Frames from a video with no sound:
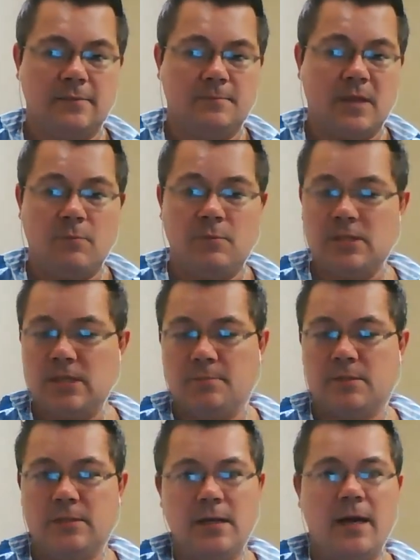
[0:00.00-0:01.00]
And we
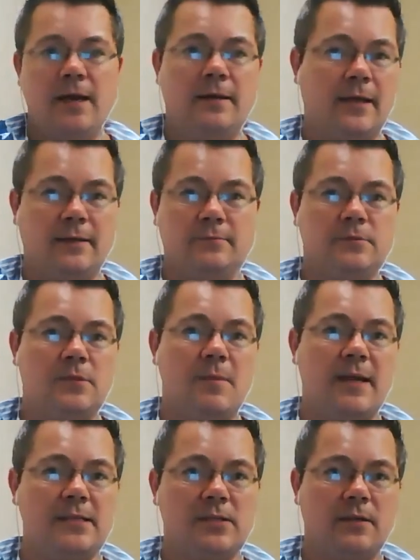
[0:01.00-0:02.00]
shipped, like
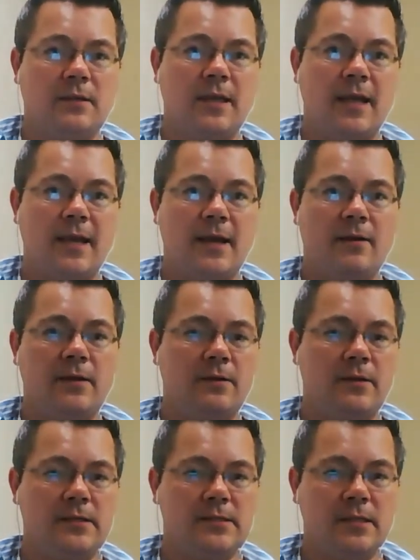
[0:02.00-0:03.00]
somebody's on the Hangout here.
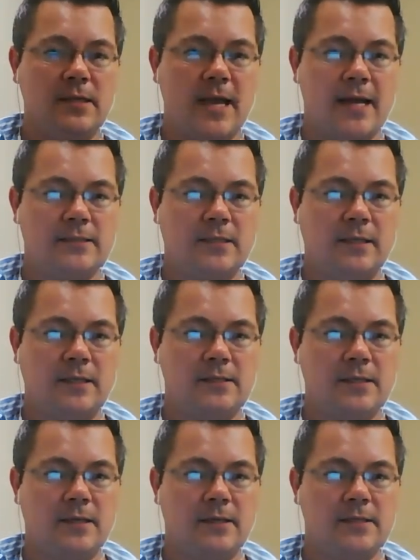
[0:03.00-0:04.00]
He
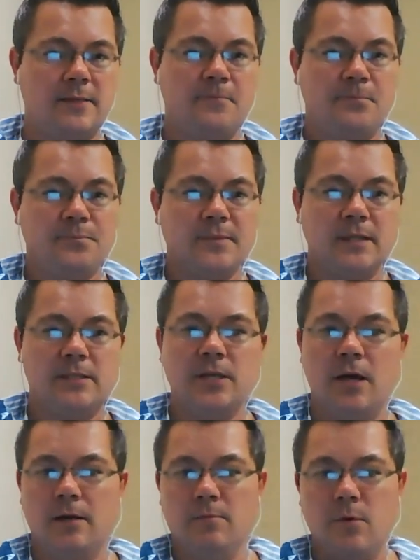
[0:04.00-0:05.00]
said,
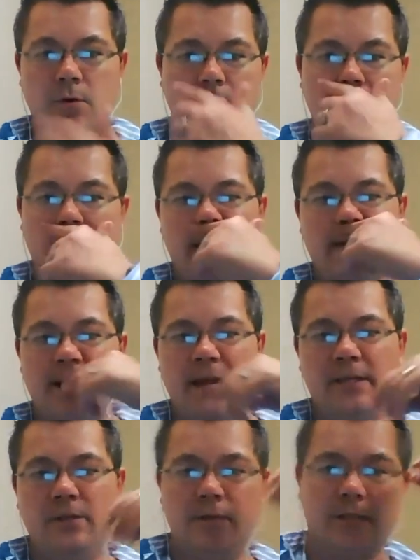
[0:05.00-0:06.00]
Doug Moore, how
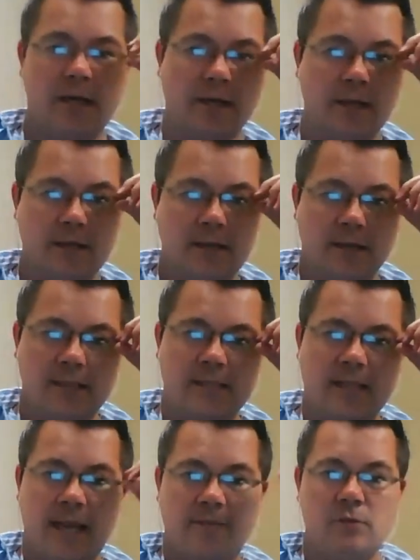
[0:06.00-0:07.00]
you doing, Doug? He
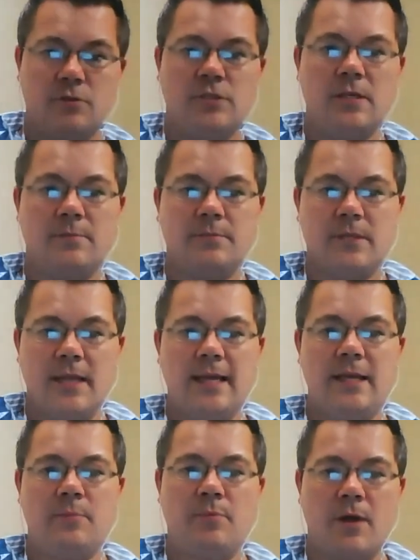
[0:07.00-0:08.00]
said, have you shipped
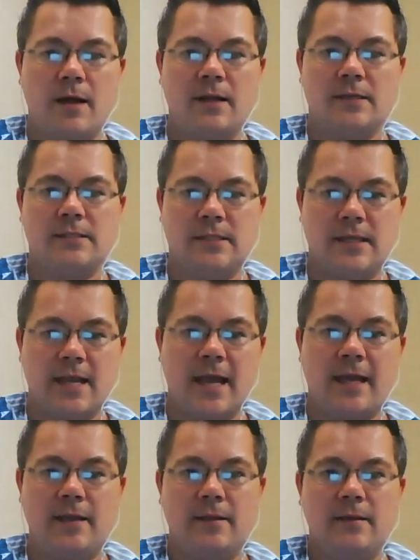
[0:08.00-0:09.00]
any products
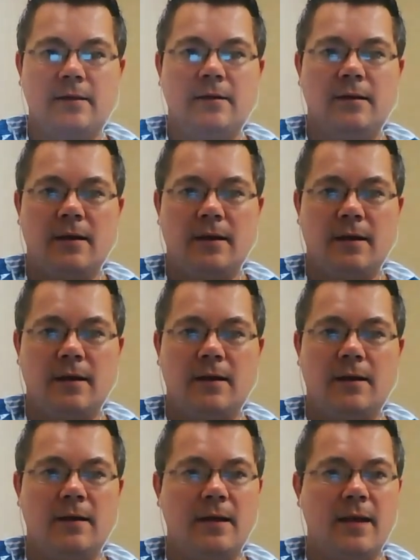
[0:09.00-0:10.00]
today?
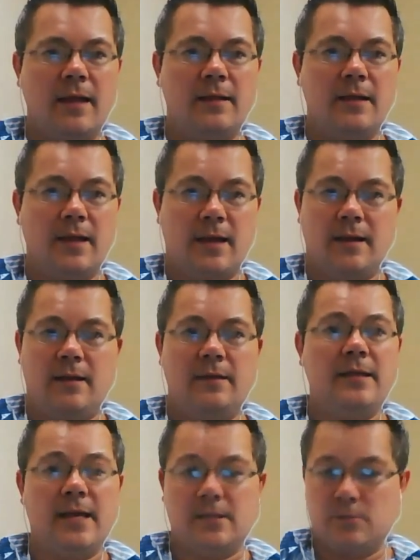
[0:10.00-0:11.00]
And
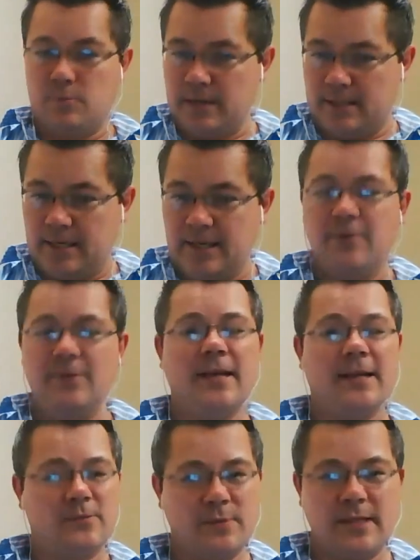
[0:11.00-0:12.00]
yes, we did.
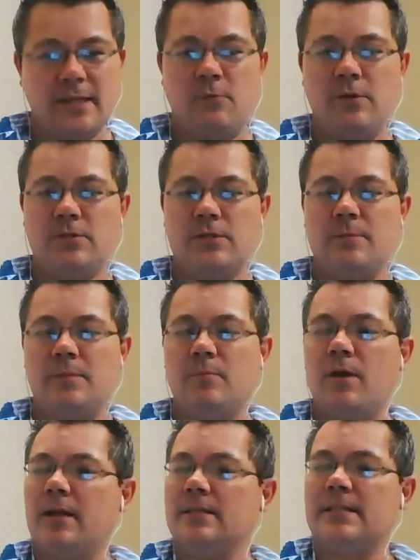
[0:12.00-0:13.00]
Yes, we did. We're shipping
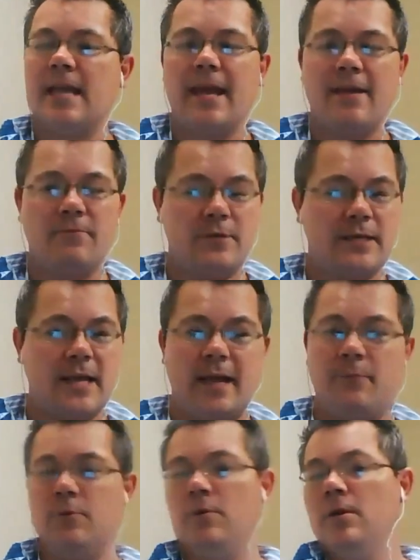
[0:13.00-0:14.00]
products every day.
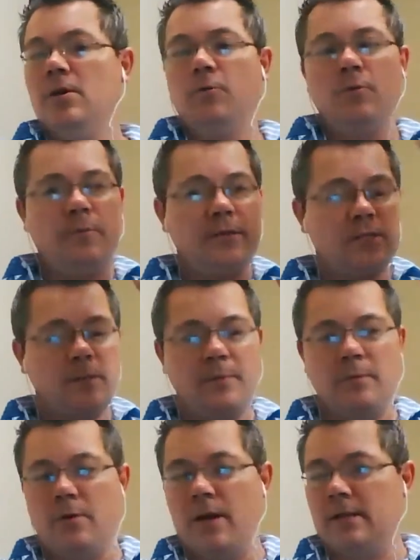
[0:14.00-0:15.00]
We'll be
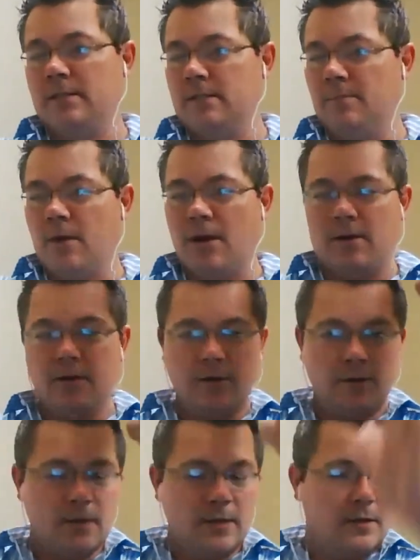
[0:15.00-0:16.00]
shipping products
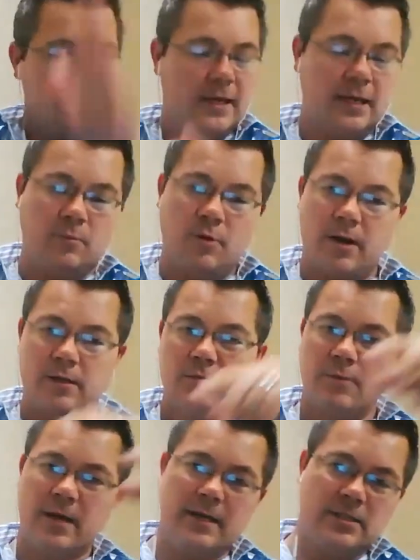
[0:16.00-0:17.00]
tomorrow, getting products
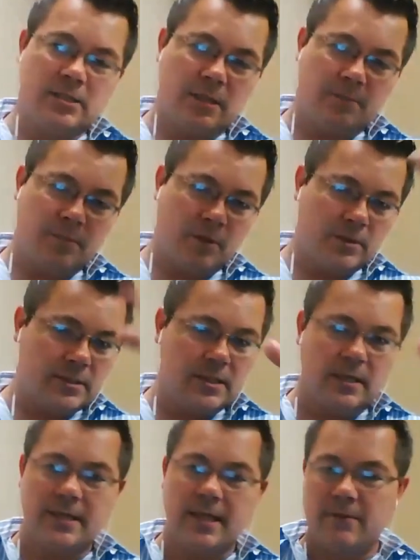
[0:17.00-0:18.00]
ready to ship on
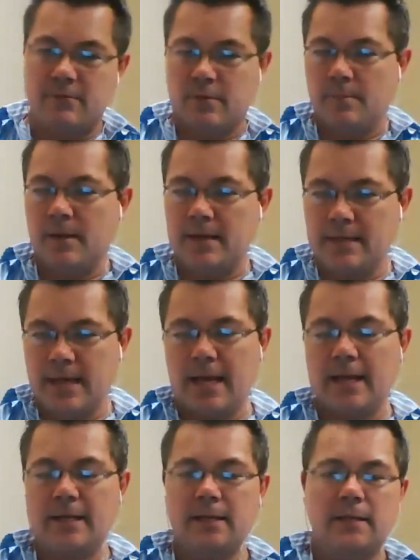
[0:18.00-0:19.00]
Sunday for
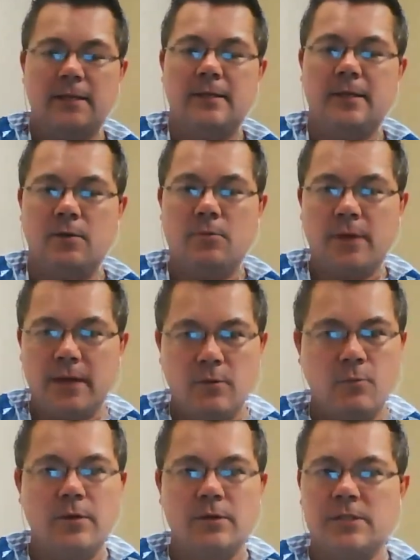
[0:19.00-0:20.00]
Monday.
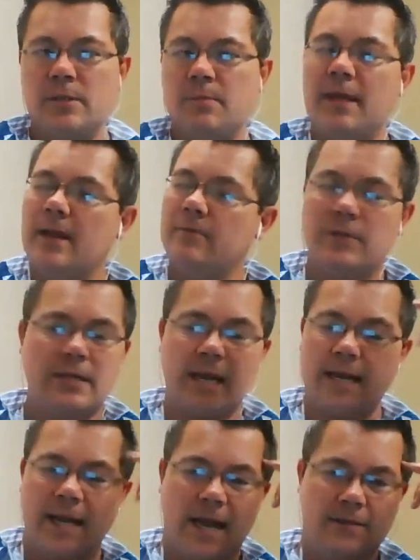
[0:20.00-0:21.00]
We're shipping every
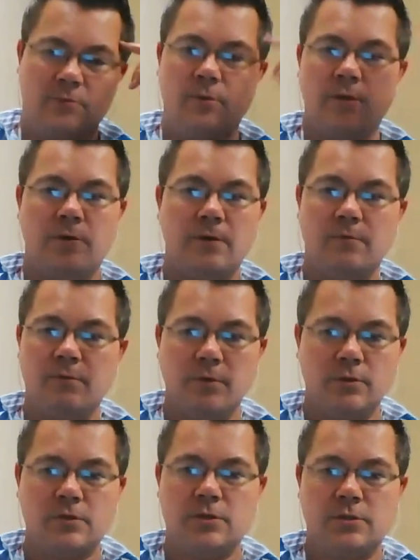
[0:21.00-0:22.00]
day, guys. We're in
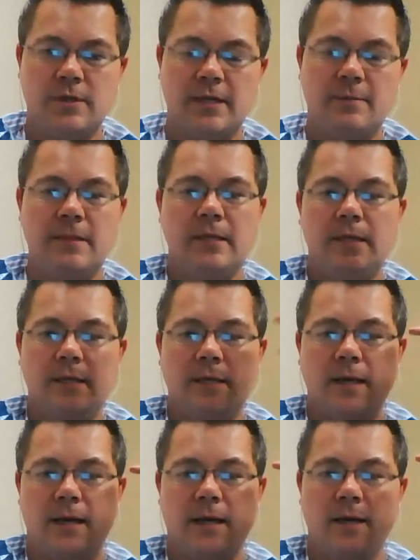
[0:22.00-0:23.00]
full stream,
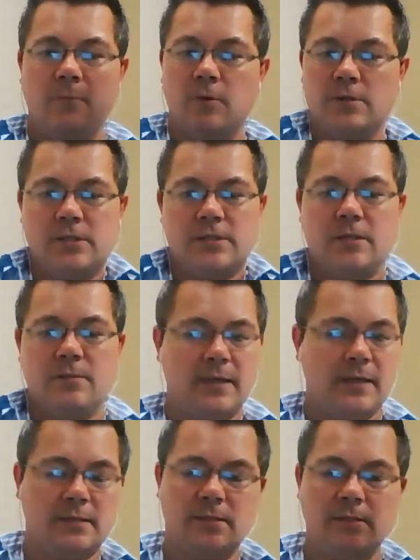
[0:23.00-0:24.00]
and we're just
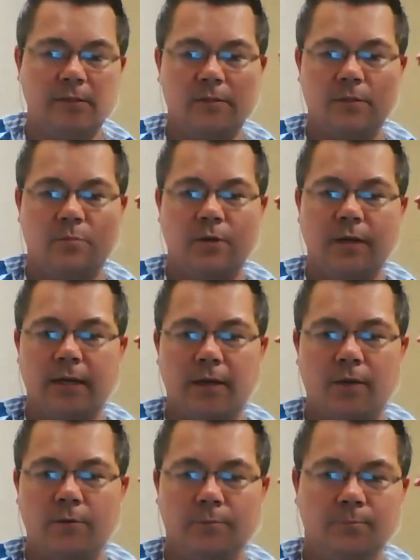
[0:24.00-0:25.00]
committed to bringing it
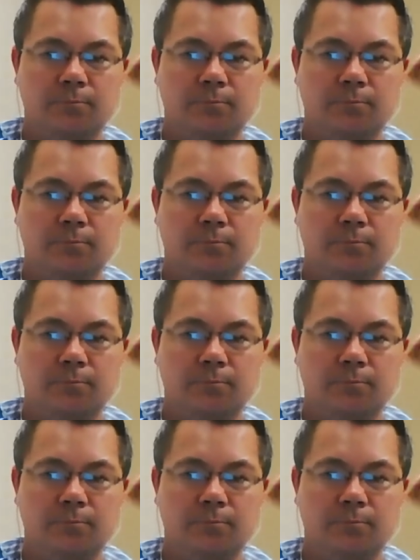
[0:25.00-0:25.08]
home.